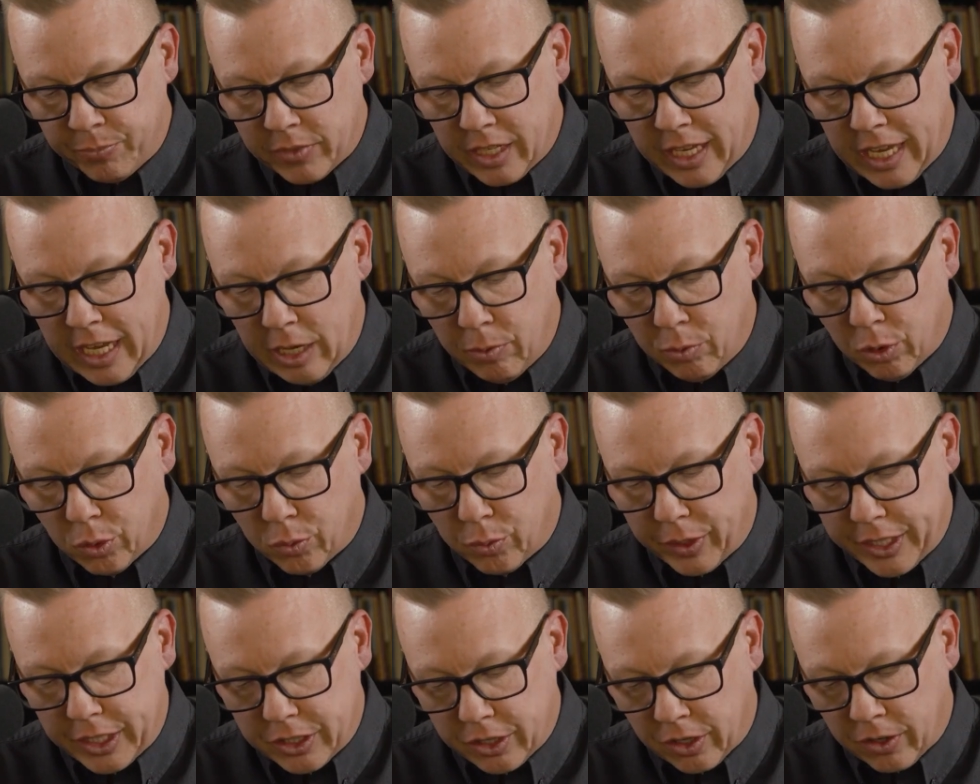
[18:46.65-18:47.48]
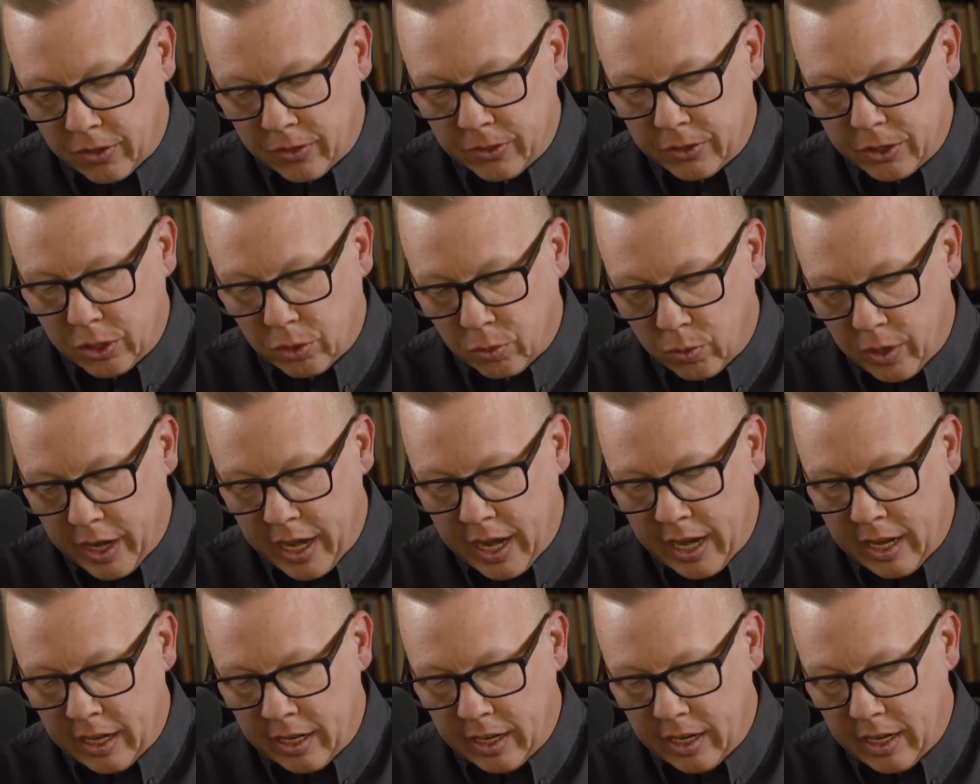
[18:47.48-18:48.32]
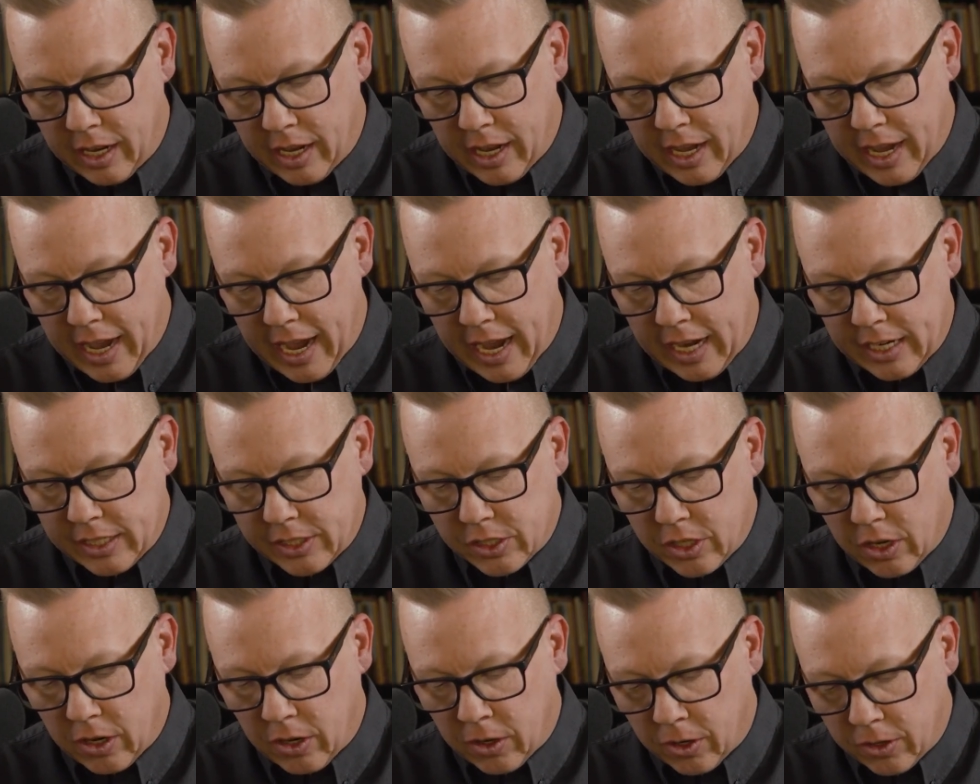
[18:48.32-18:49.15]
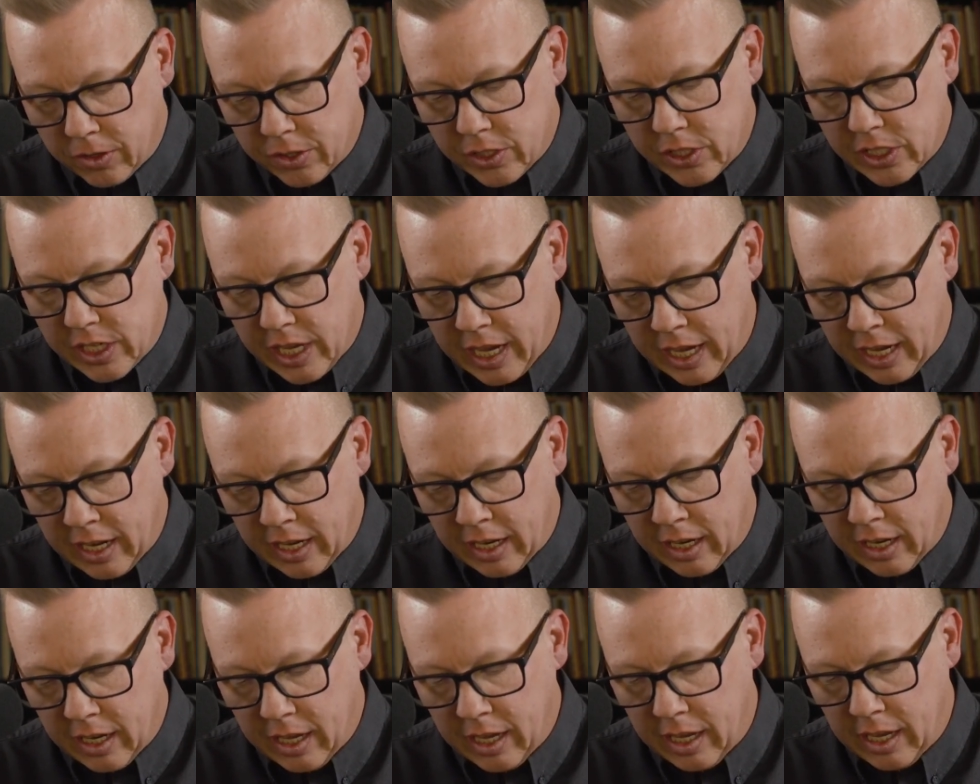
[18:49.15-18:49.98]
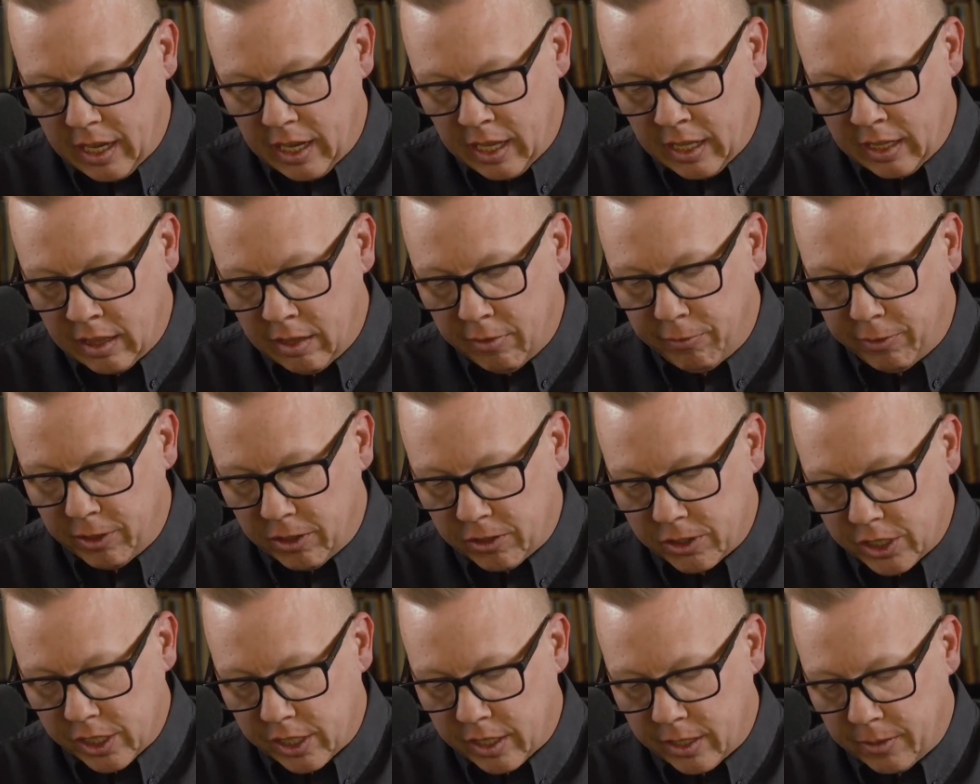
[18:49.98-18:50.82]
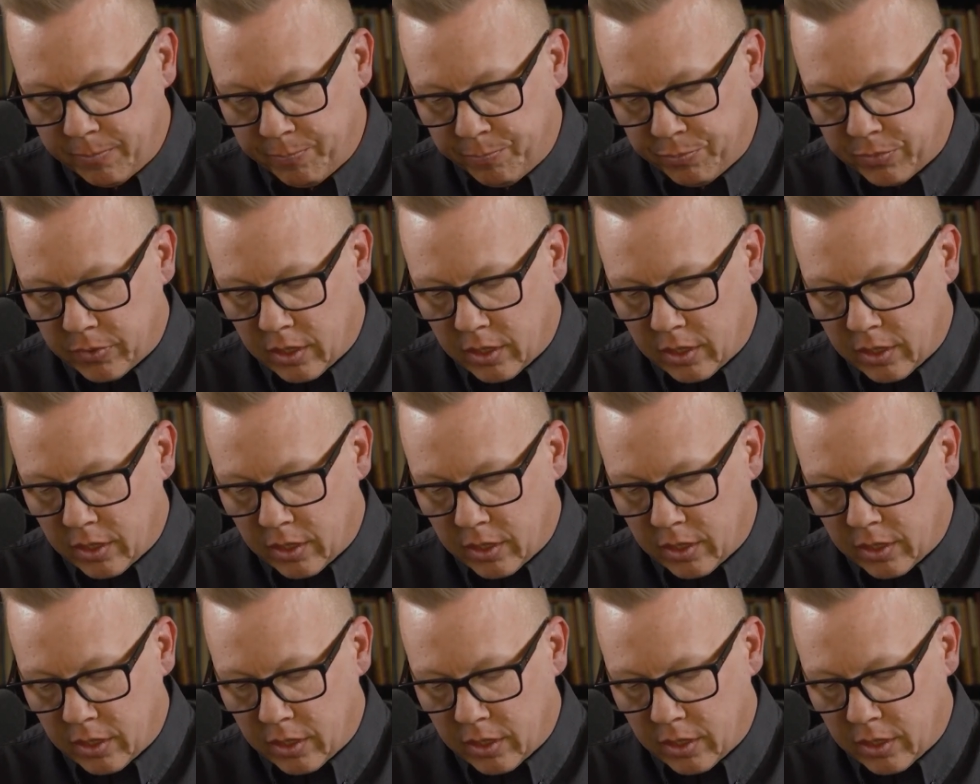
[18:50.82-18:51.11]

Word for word: he will return to reign as earth's king in the future